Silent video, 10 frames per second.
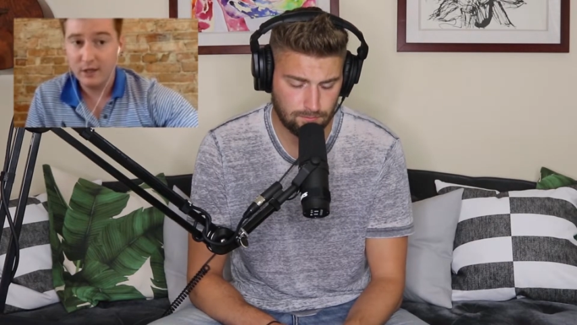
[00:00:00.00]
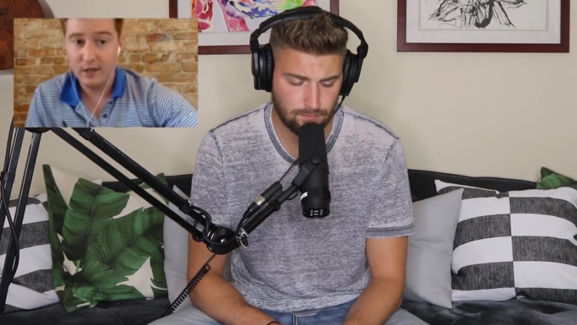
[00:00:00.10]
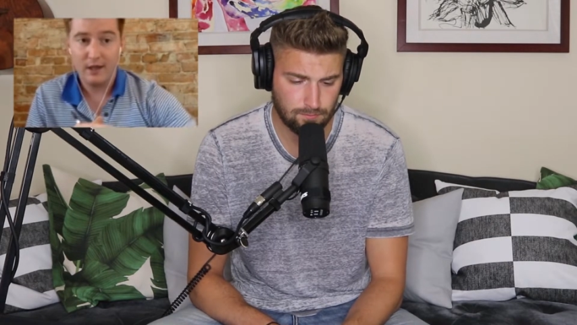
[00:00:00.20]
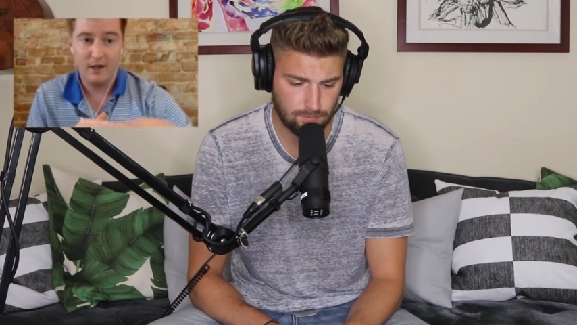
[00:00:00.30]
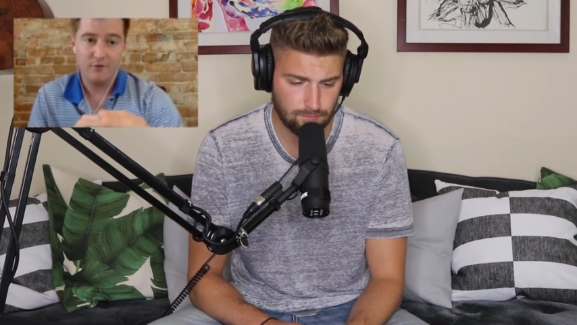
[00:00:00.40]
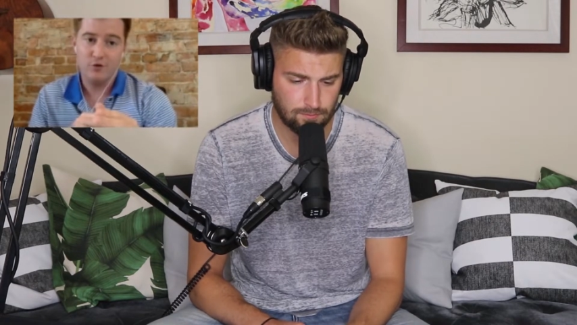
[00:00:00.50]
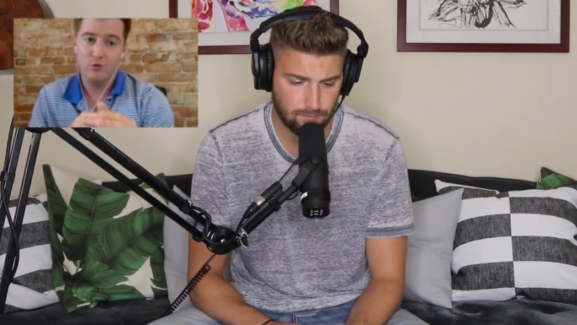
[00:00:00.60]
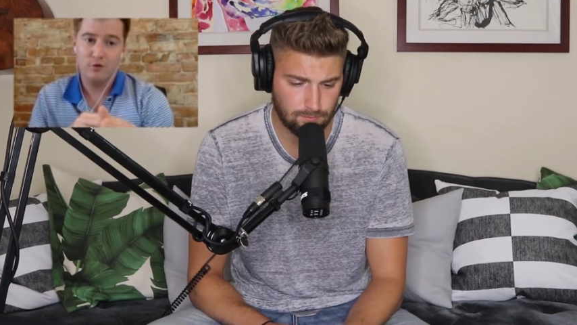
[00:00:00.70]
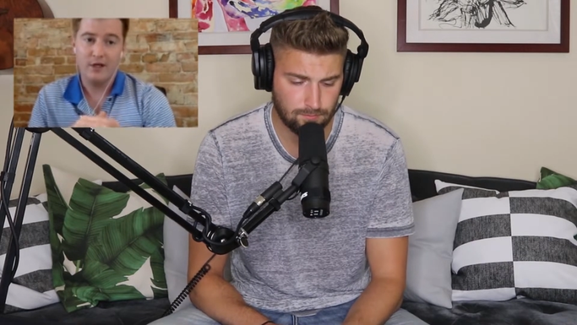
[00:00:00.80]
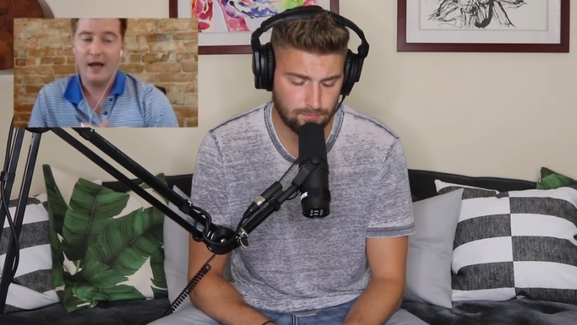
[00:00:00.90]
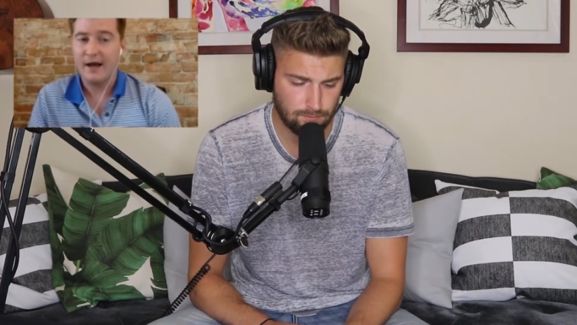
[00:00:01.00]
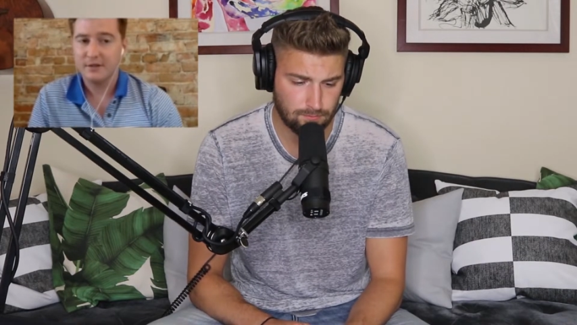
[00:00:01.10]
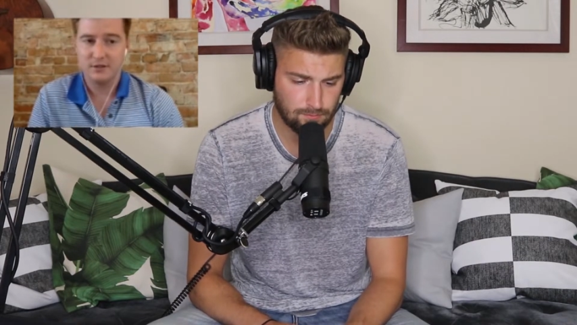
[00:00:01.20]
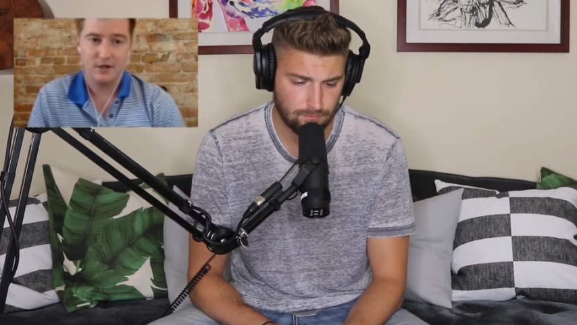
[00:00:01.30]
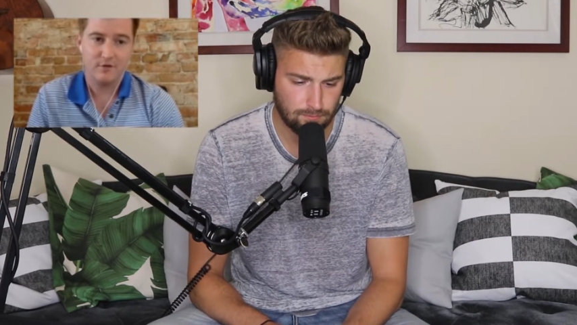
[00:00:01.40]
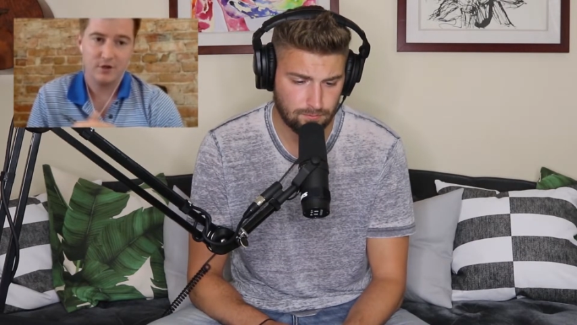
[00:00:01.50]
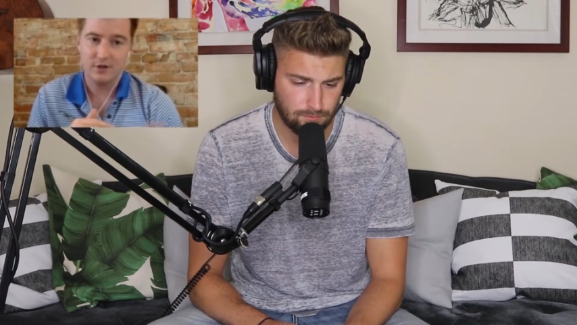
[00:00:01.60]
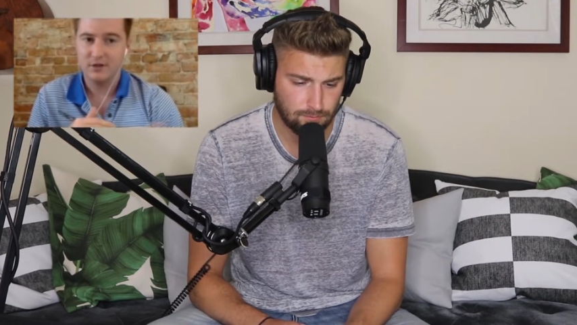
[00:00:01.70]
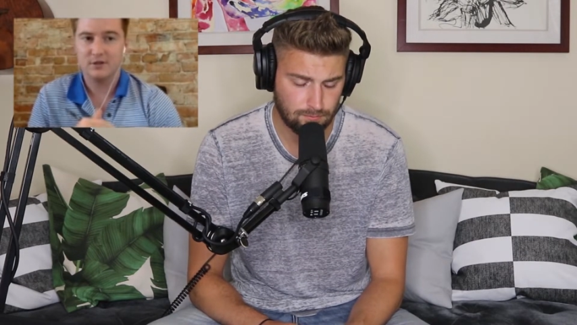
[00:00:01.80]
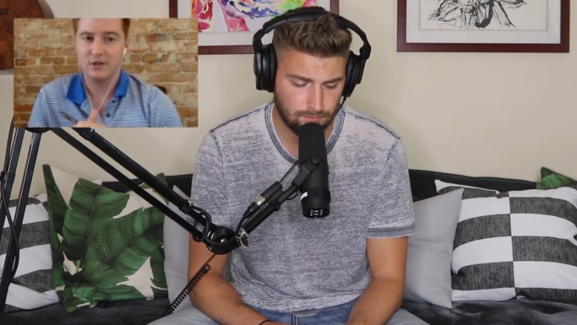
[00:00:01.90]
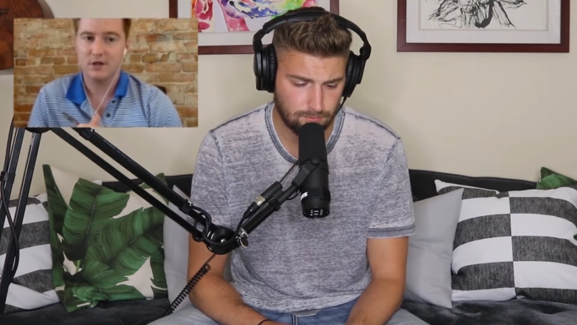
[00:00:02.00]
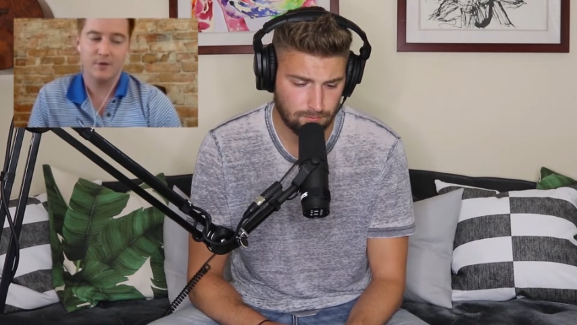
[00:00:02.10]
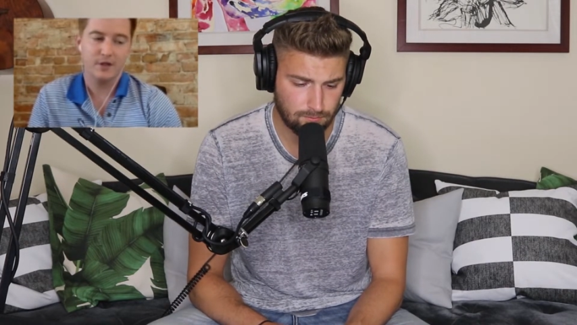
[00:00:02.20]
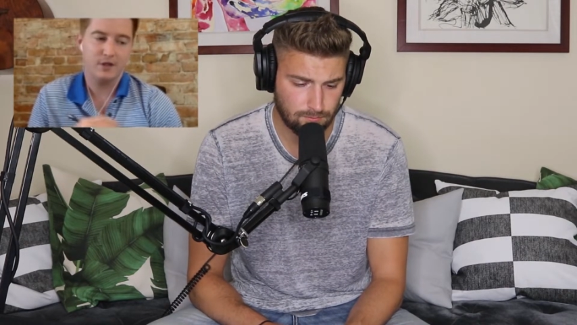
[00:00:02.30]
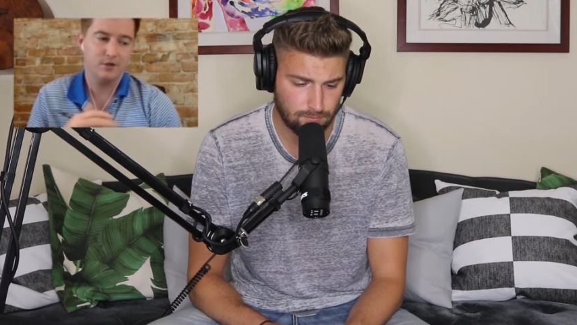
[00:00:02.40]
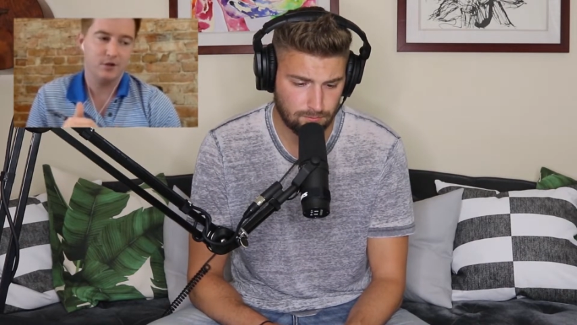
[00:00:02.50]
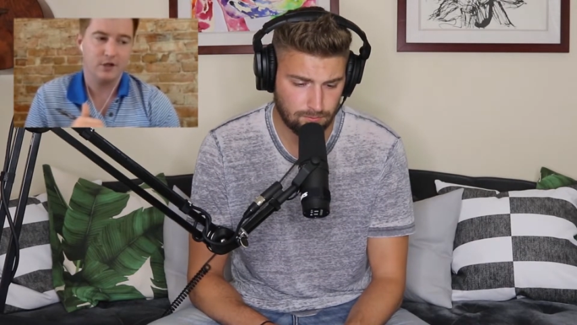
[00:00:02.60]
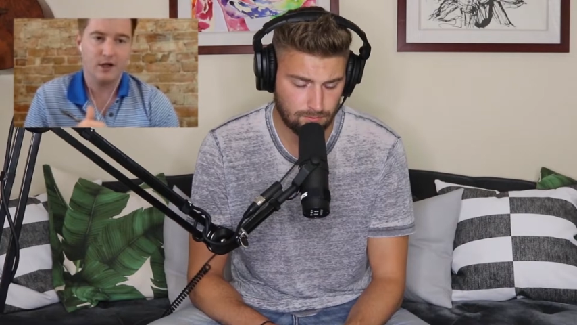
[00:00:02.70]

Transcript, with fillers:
Speaker 1: T- if you react to everything that's coming in,